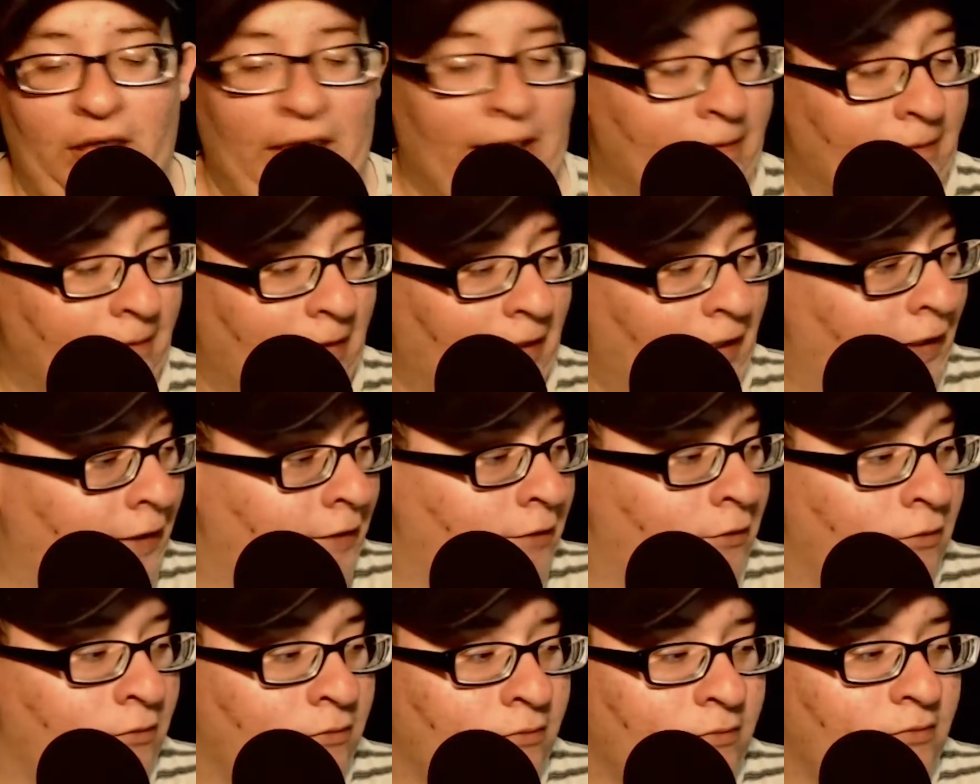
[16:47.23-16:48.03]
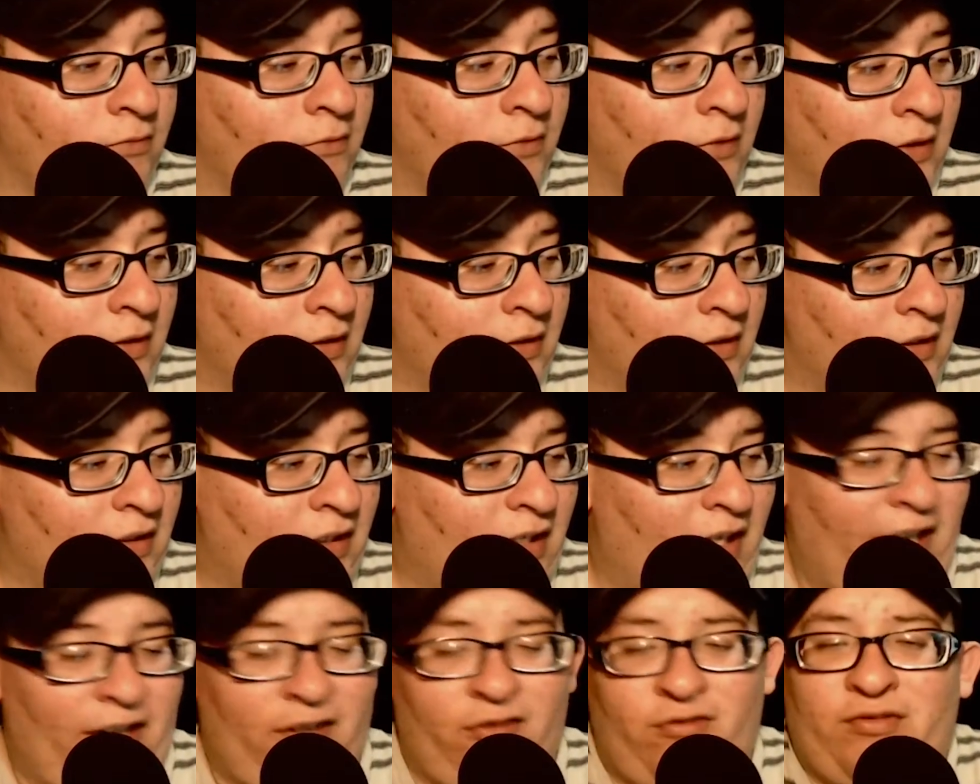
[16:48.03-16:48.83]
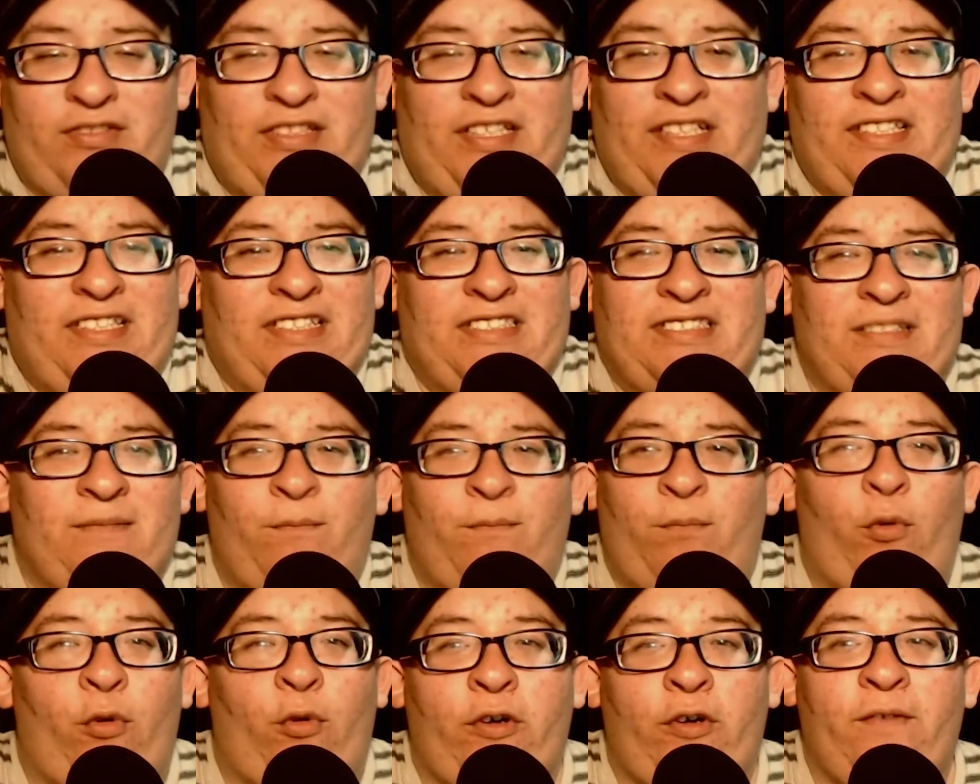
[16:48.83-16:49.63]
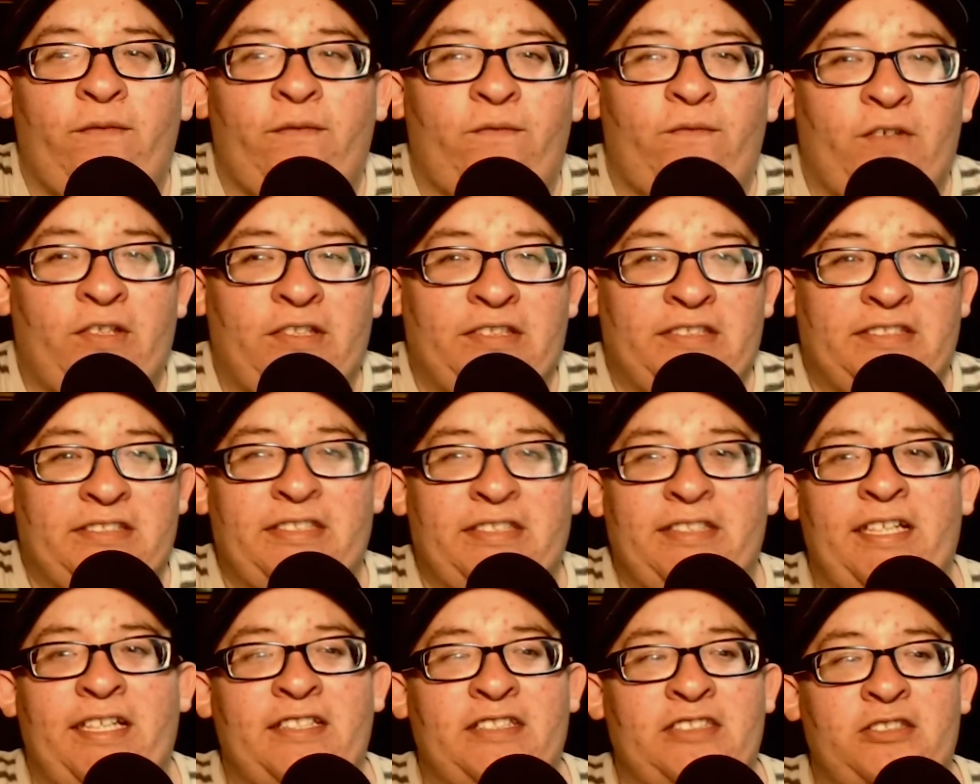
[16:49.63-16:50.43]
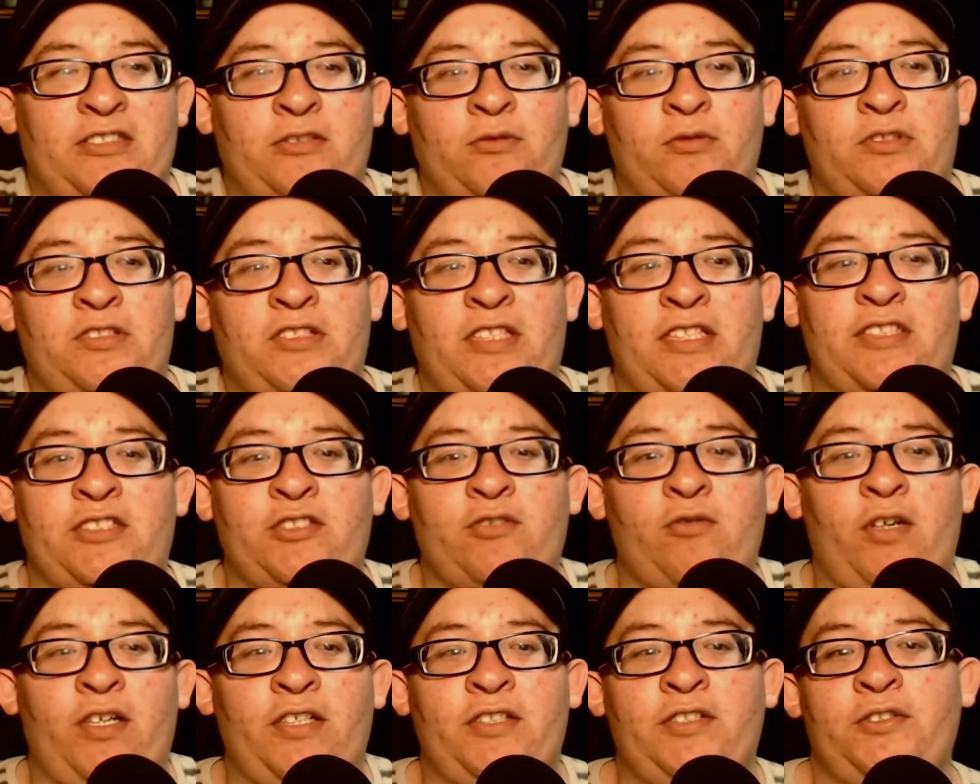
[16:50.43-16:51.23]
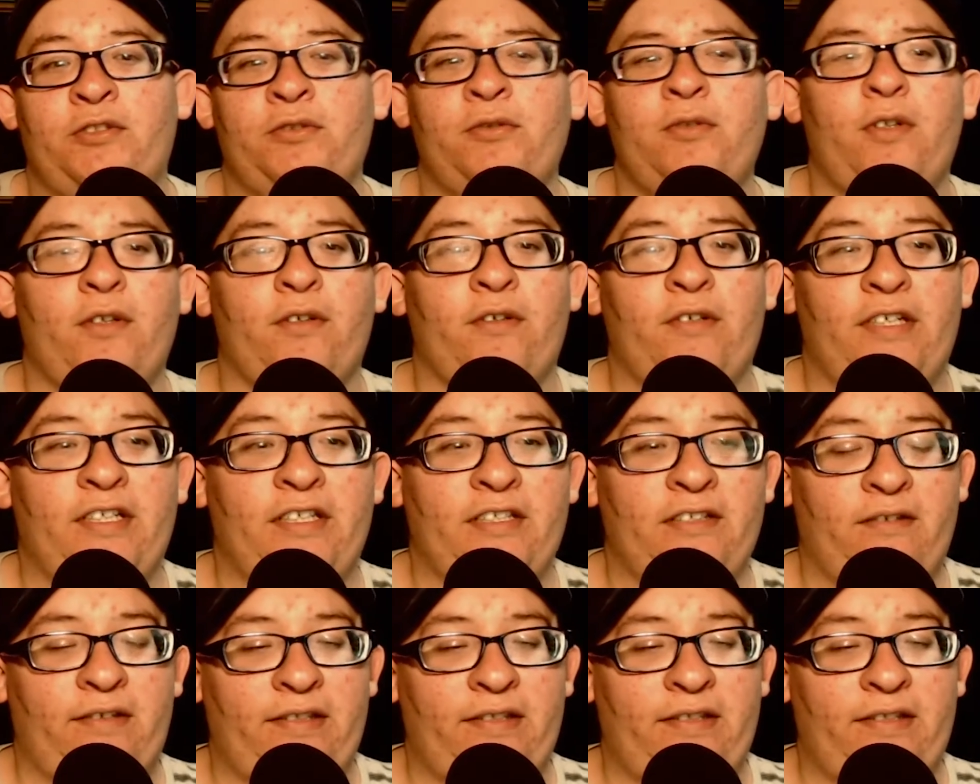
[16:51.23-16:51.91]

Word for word: I, I don't I don't think it's important for us to get a Suicide Squad 2 already.